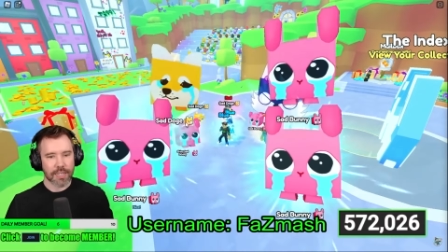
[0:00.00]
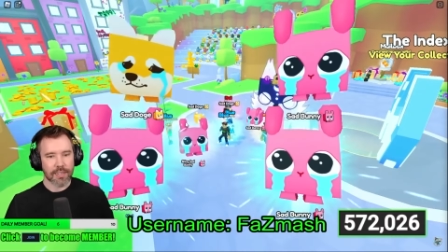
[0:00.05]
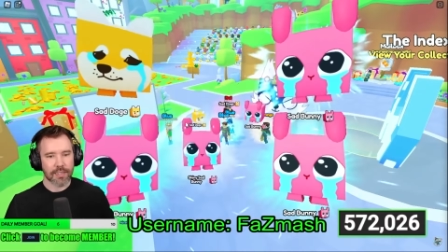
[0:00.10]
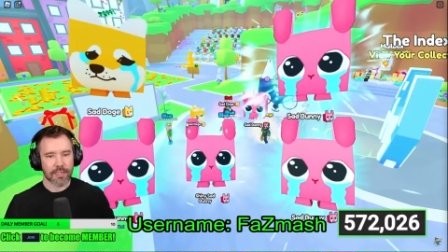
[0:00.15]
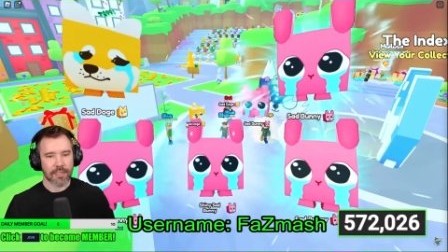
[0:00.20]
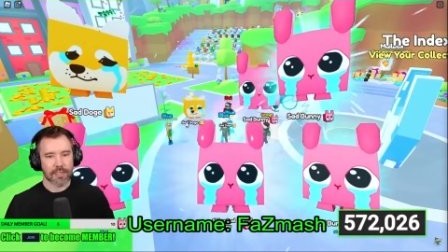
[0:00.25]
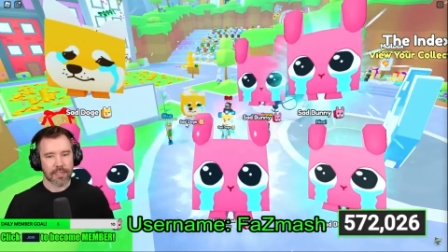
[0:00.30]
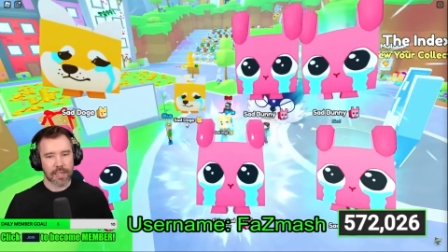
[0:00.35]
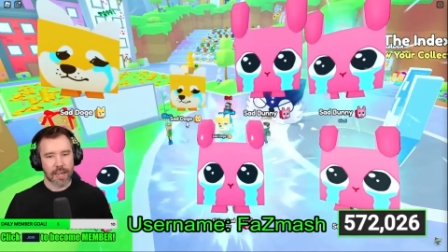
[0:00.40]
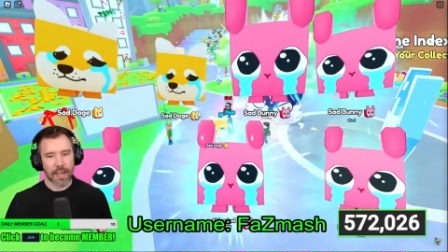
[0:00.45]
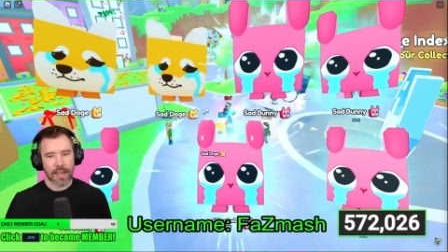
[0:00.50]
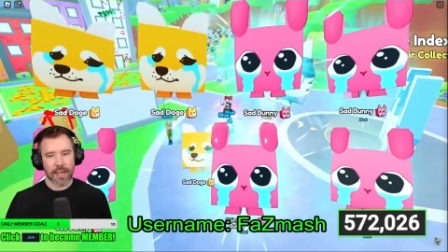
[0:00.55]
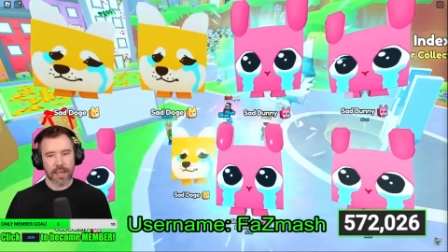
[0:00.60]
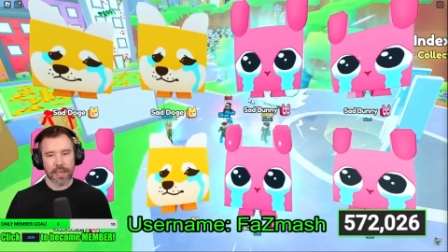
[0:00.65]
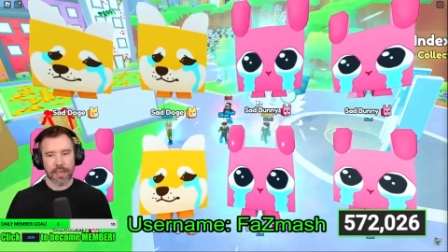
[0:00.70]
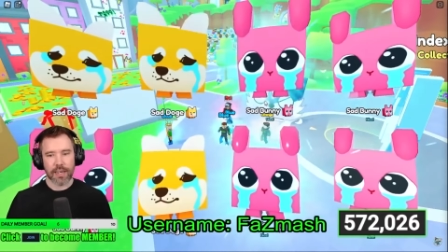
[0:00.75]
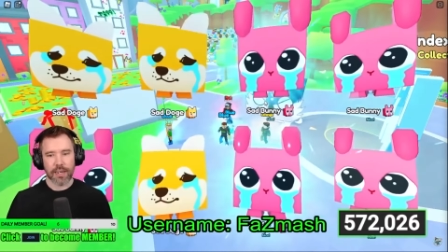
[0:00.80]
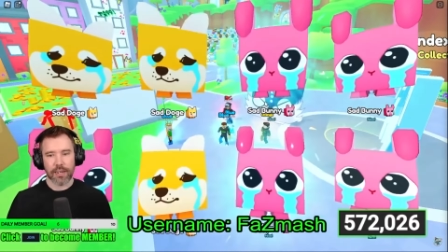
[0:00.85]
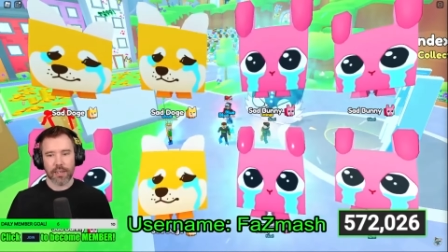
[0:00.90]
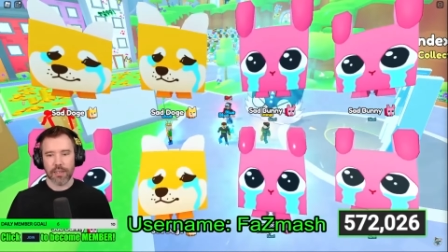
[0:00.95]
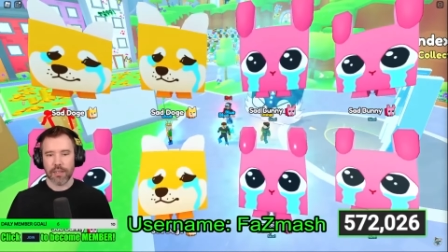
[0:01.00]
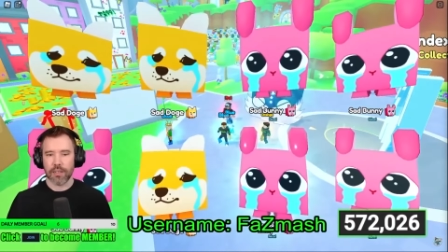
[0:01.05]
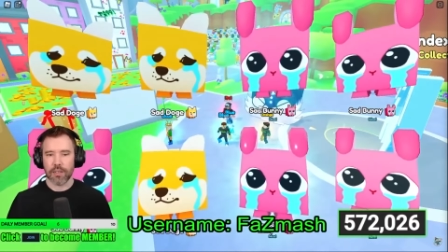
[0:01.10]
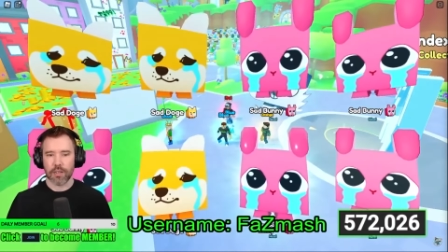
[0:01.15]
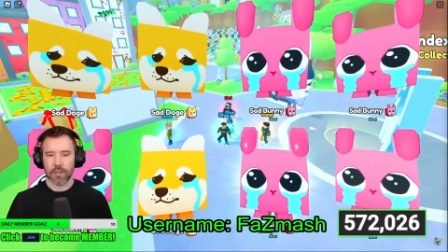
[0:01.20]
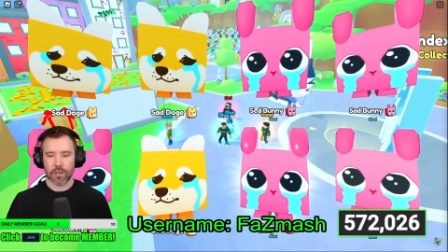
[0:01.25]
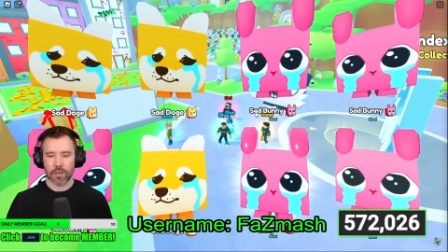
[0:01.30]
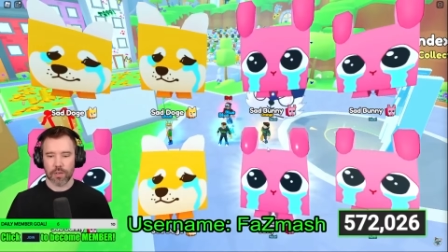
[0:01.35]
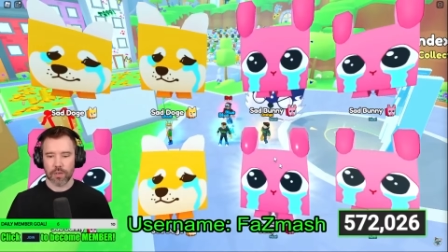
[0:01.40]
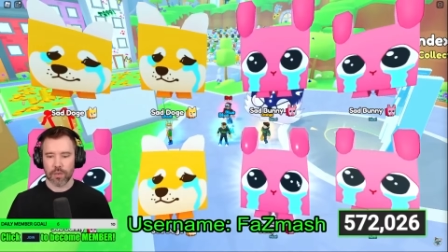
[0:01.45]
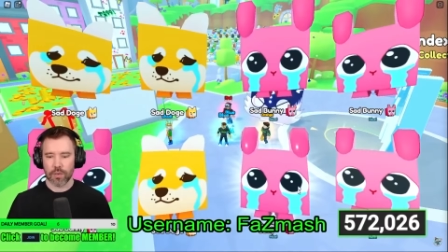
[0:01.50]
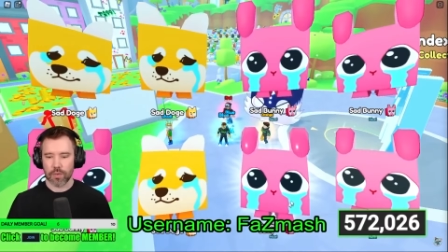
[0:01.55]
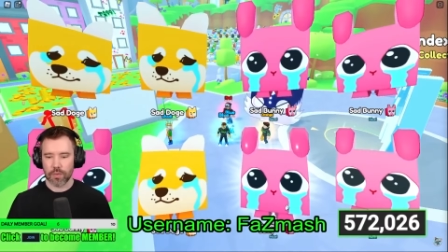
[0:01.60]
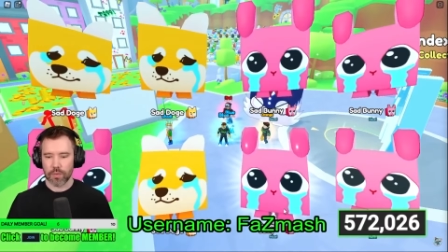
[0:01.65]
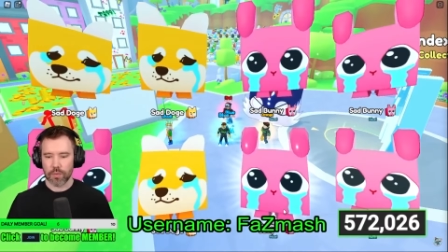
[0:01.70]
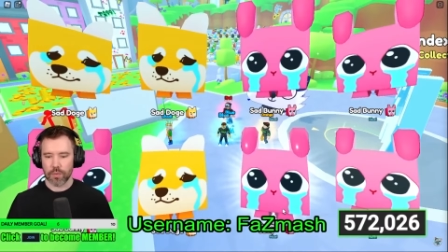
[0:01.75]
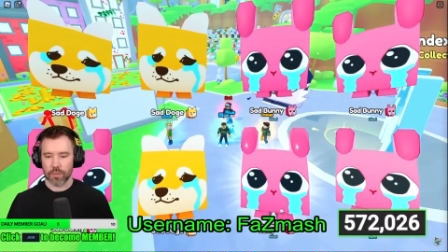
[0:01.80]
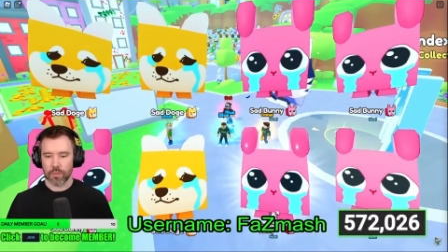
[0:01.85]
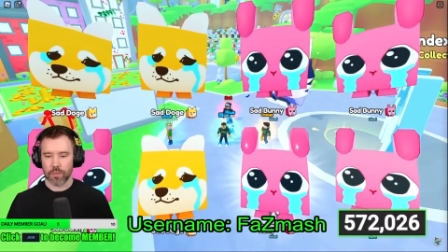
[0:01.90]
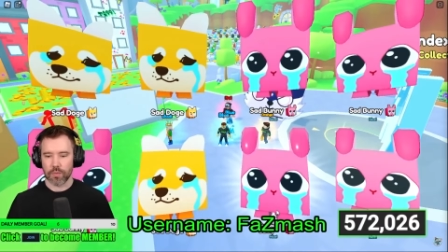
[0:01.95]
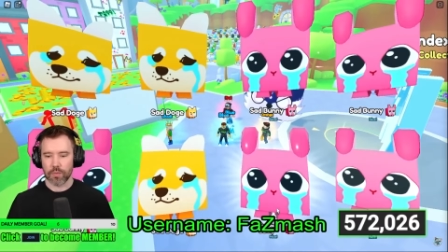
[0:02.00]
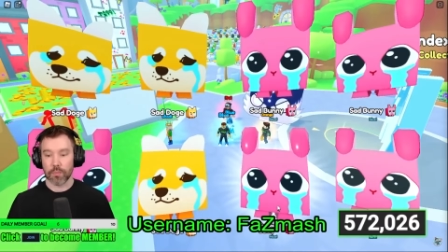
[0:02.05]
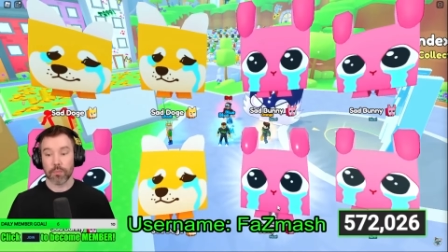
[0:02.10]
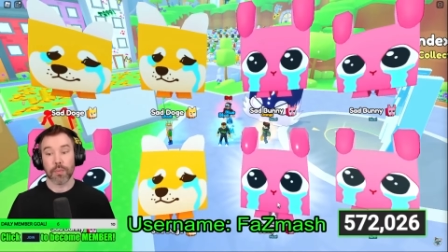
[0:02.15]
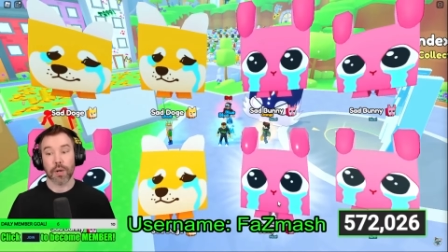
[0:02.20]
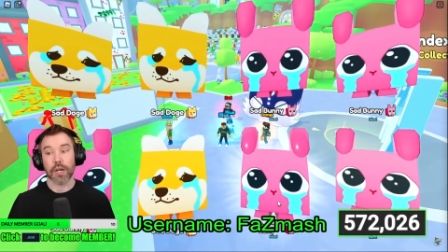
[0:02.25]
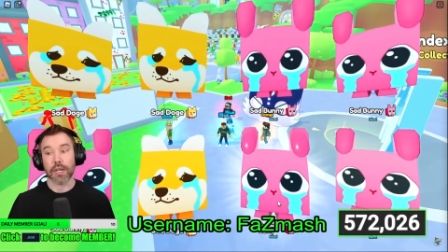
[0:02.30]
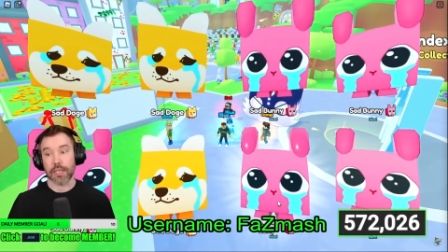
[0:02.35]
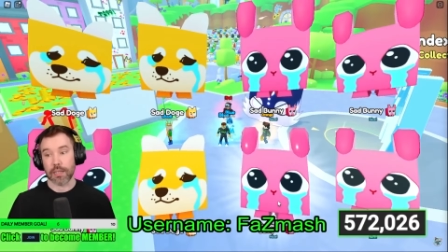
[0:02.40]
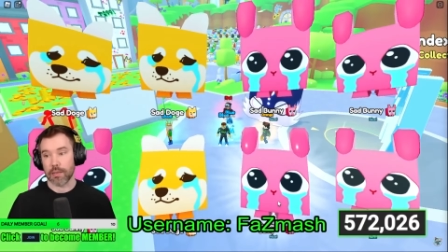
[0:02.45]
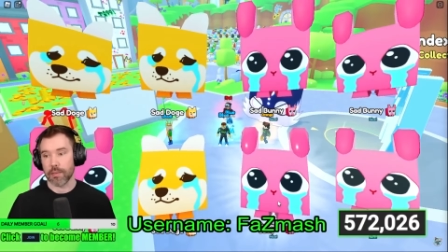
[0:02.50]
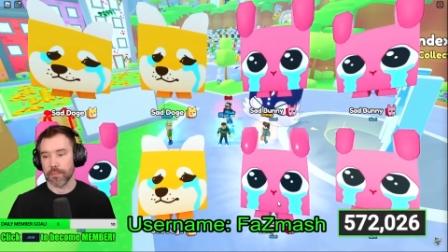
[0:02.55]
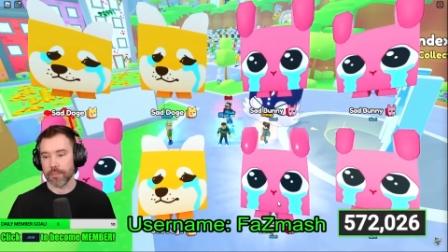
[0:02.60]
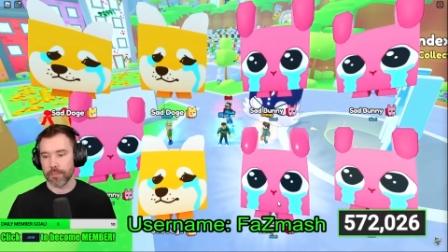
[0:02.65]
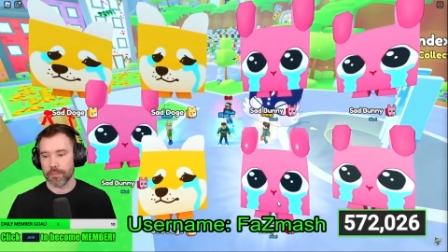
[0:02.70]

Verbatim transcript: sad bunny.